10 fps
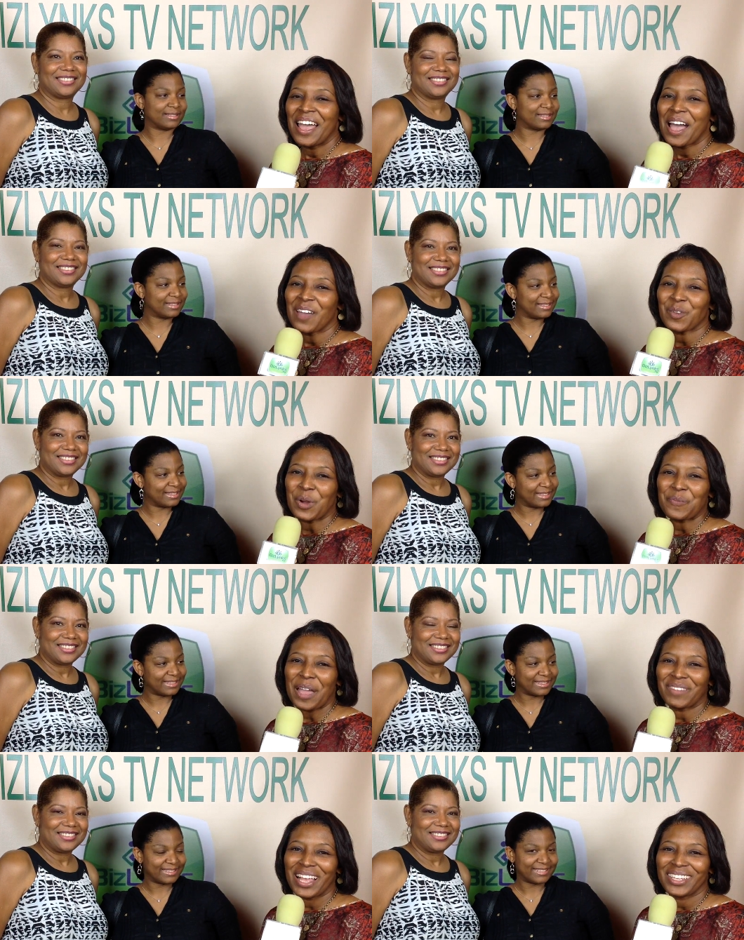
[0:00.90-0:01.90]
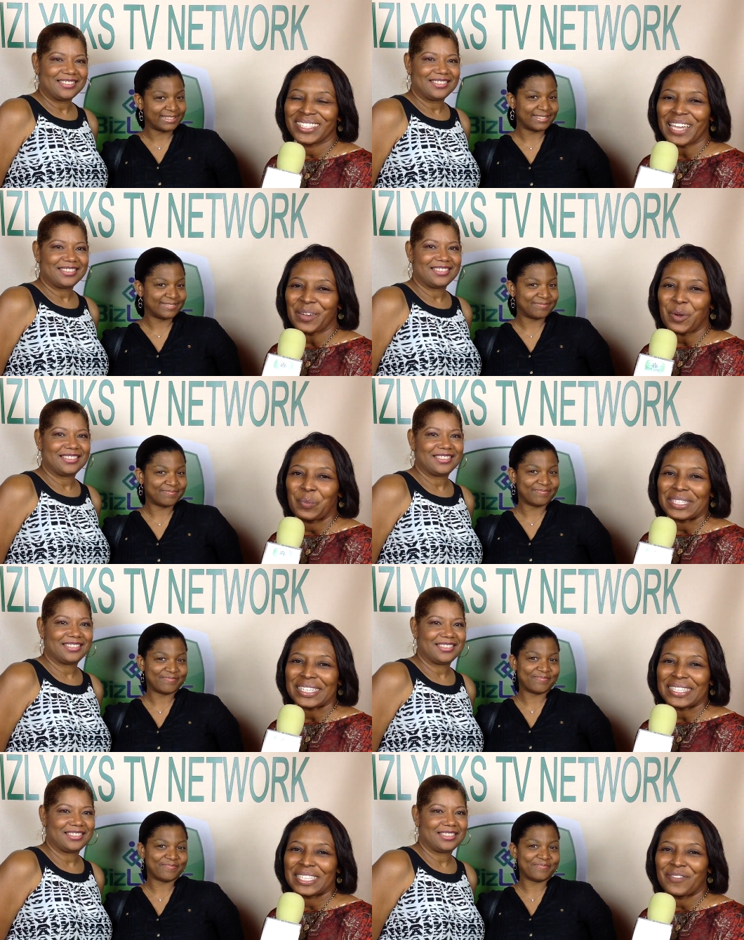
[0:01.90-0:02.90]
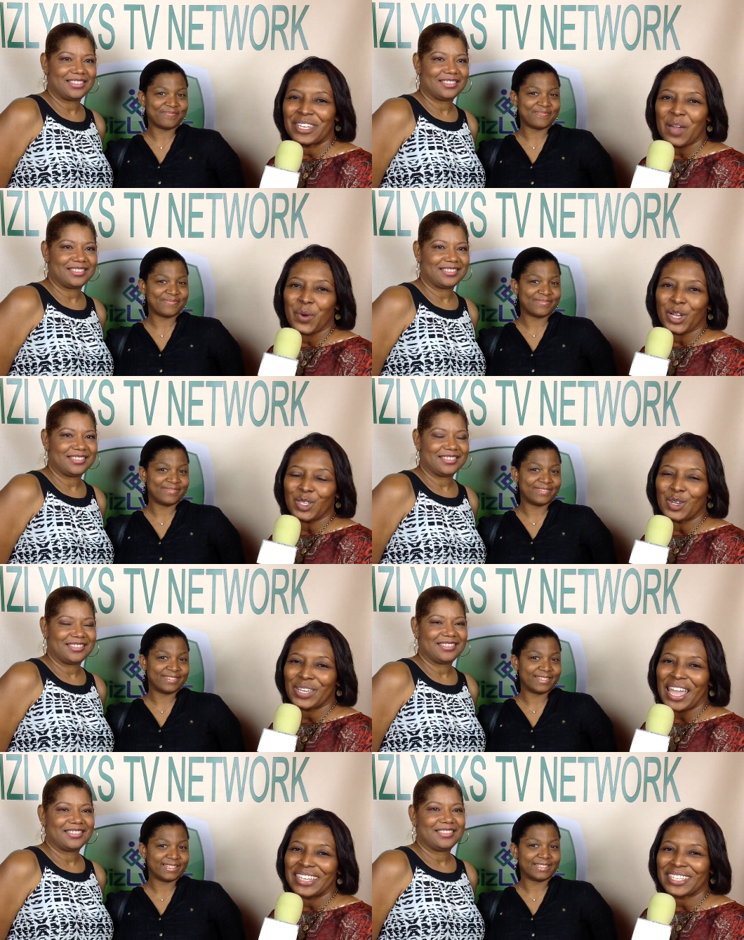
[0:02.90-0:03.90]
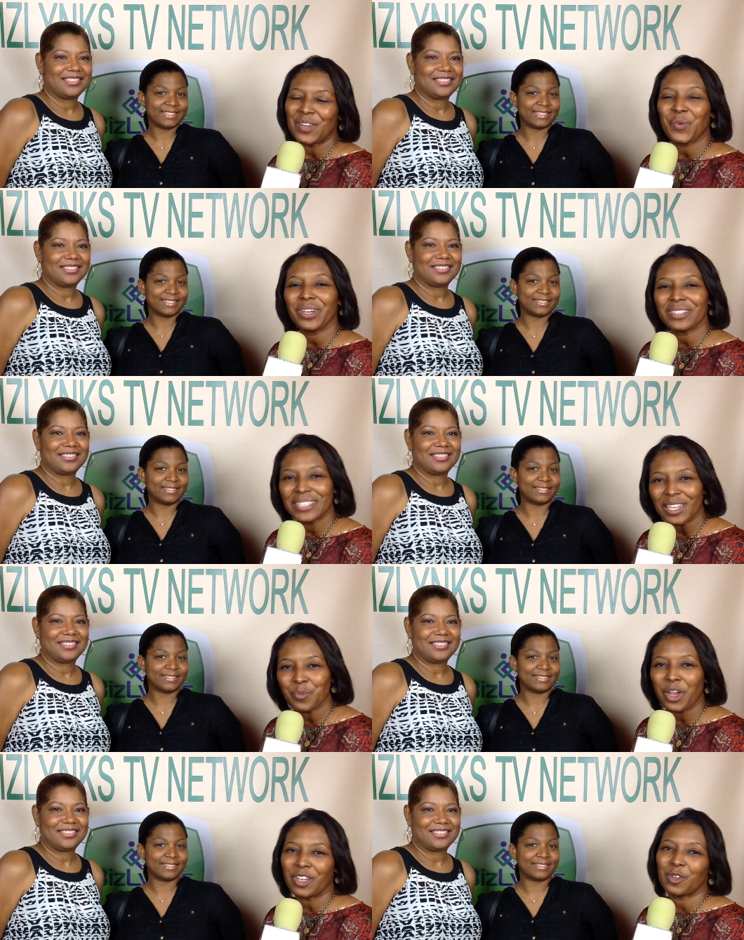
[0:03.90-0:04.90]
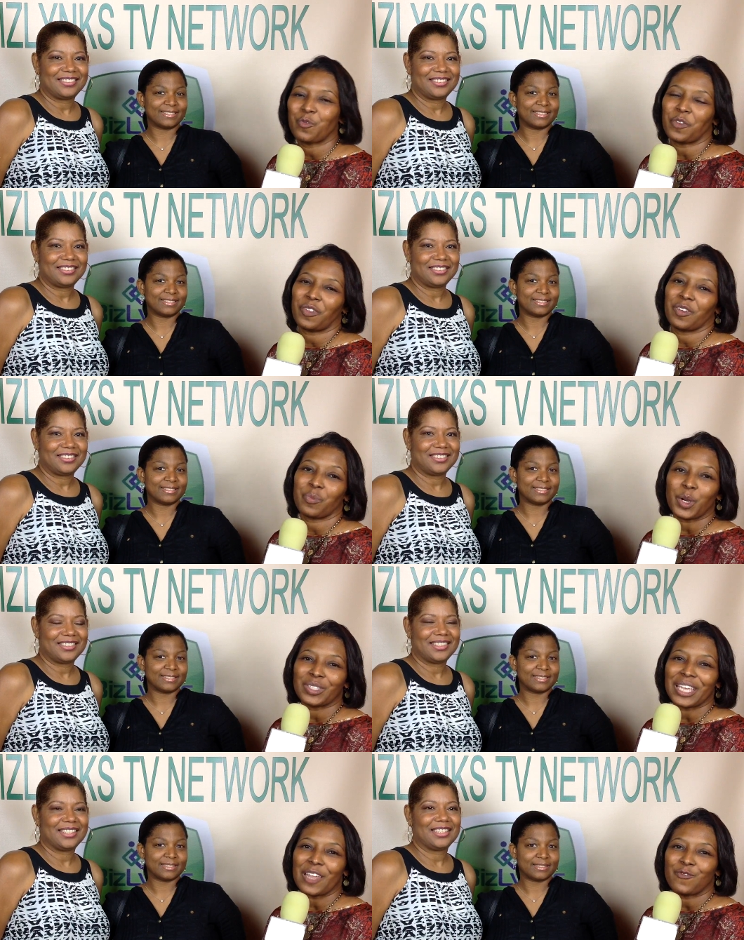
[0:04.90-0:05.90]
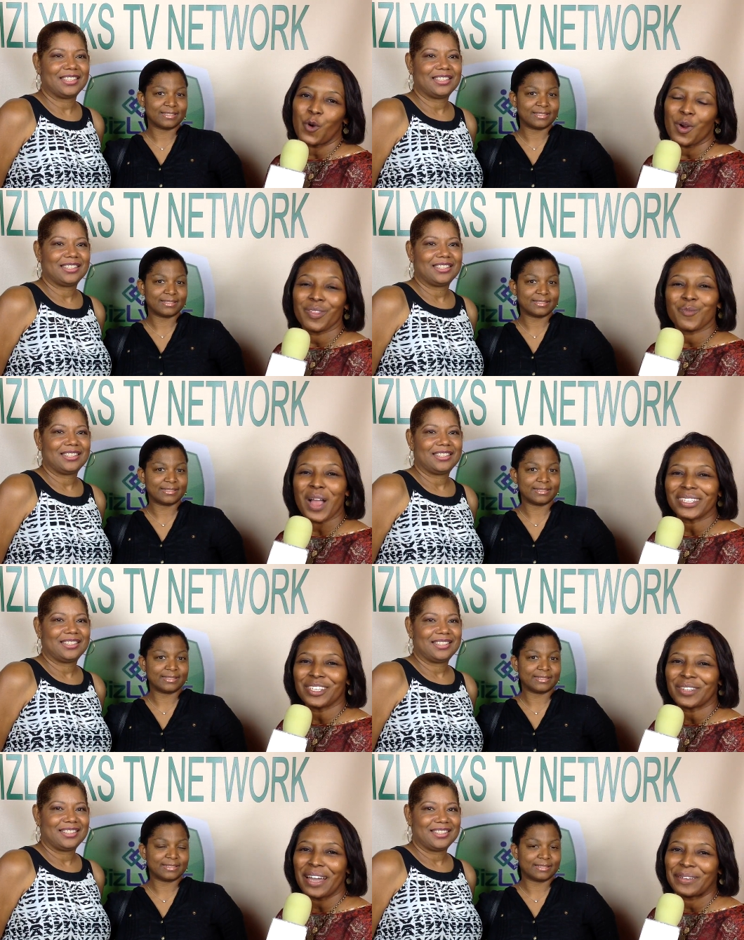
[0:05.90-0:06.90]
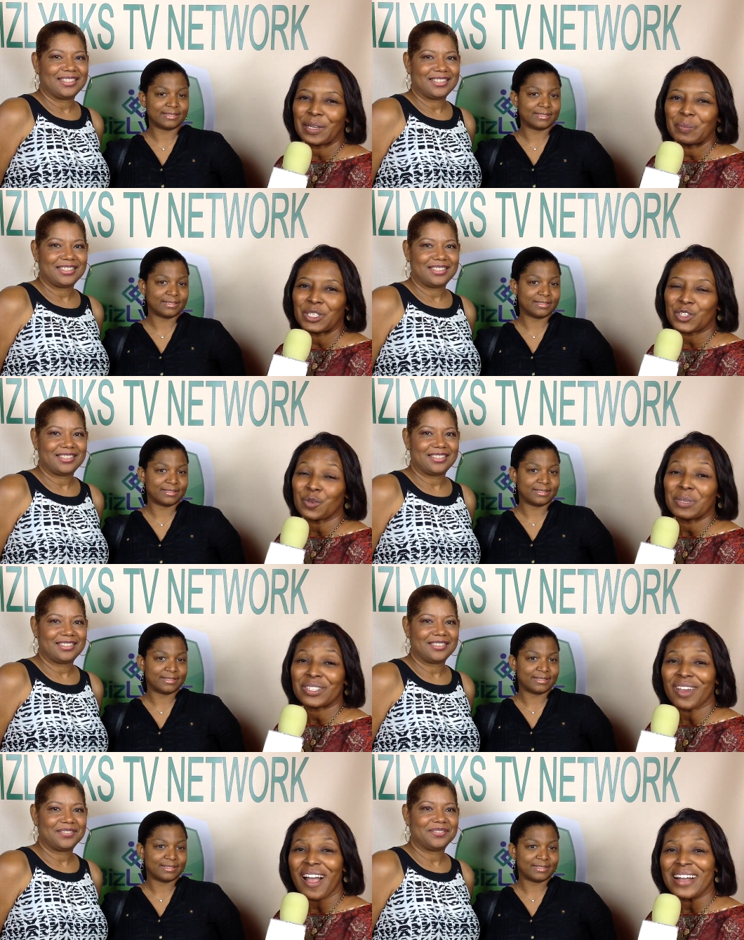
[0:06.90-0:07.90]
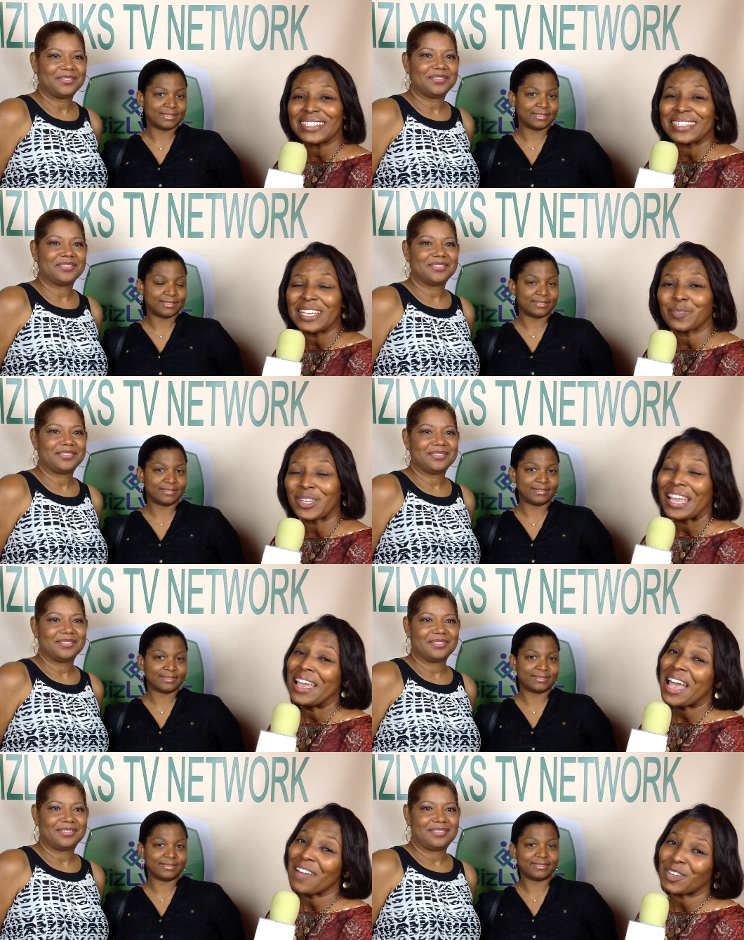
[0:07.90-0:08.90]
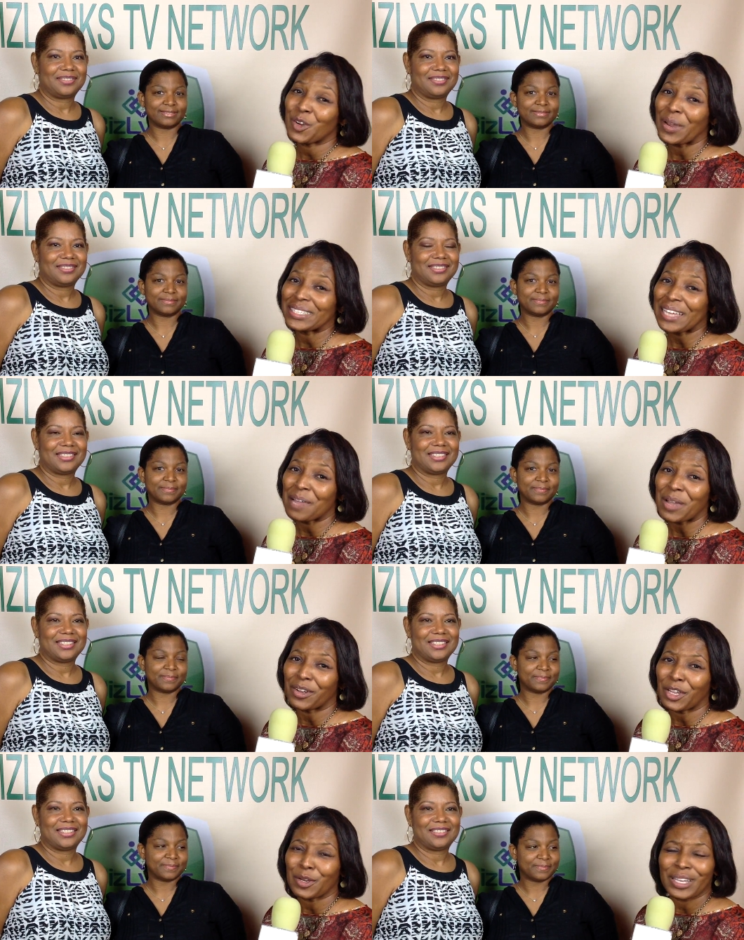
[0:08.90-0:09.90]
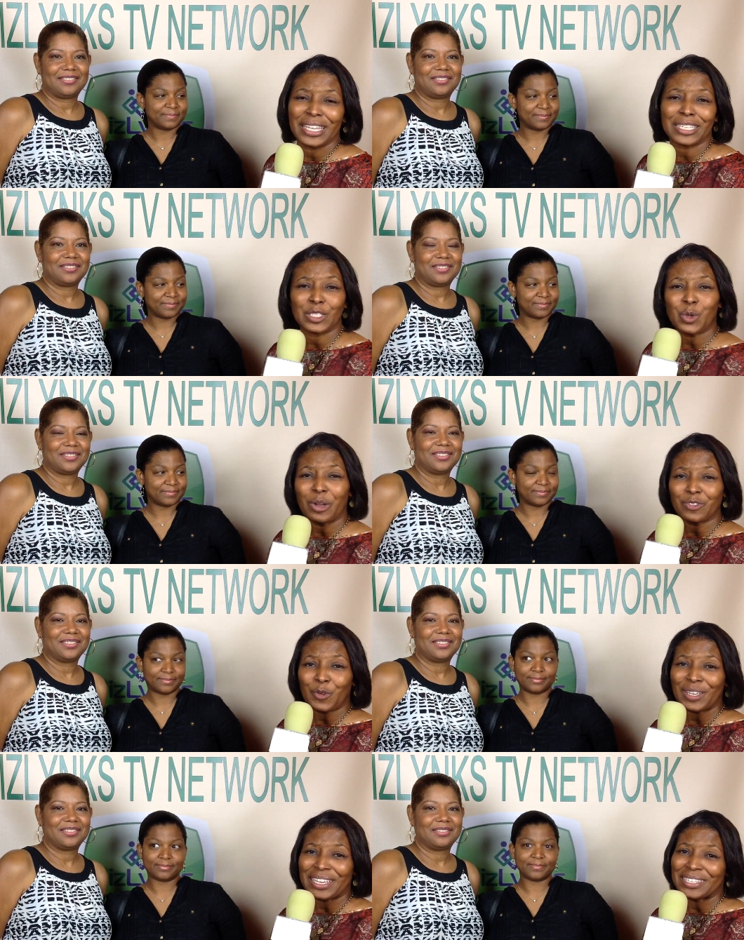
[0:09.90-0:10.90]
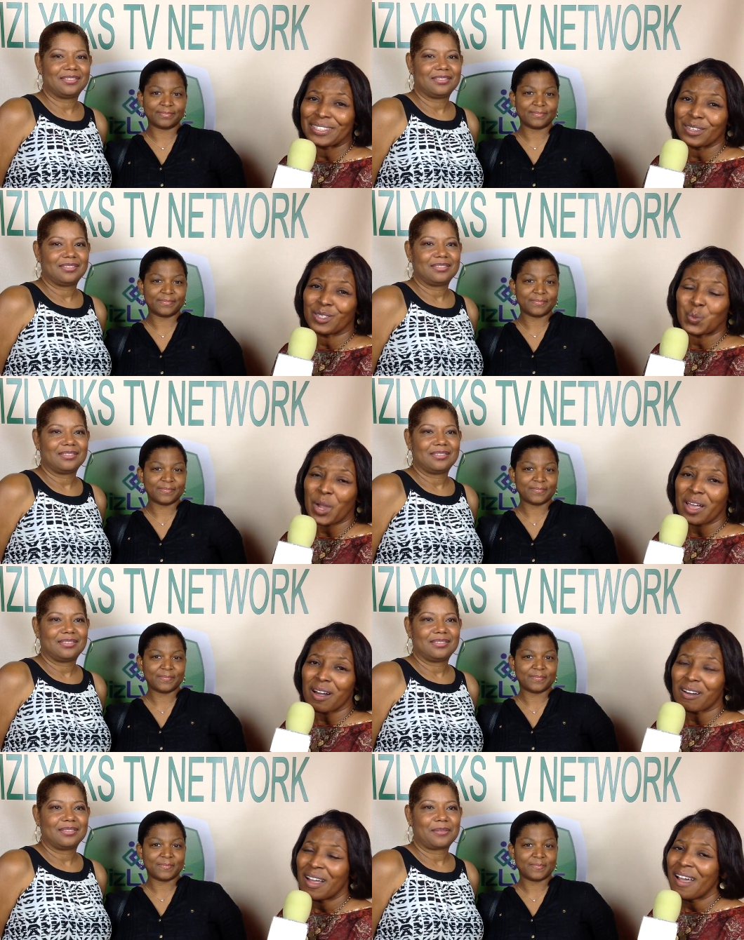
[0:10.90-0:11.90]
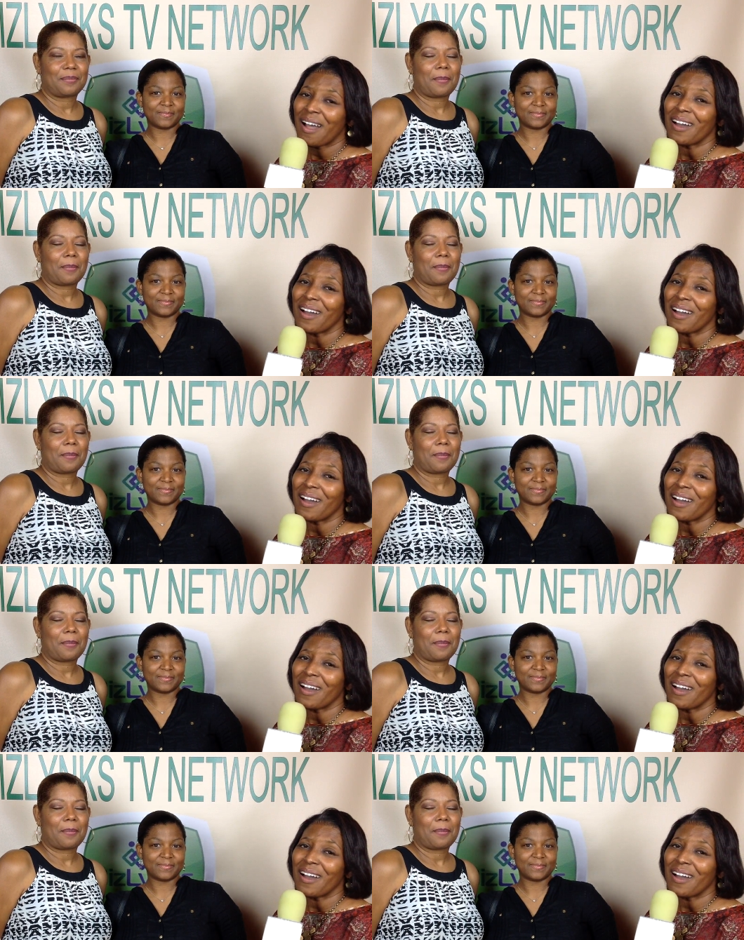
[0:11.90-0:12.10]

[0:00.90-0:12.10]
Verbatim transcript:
Speaker 1: Hi everyone, Pamela Alexander with BizLynks TV Network on location, and we are celebrating the 50th birthday for the Rockdale County Commissioner, Mr. Oz Nesbitt. Having a great time out here collecting toys for the kids as well.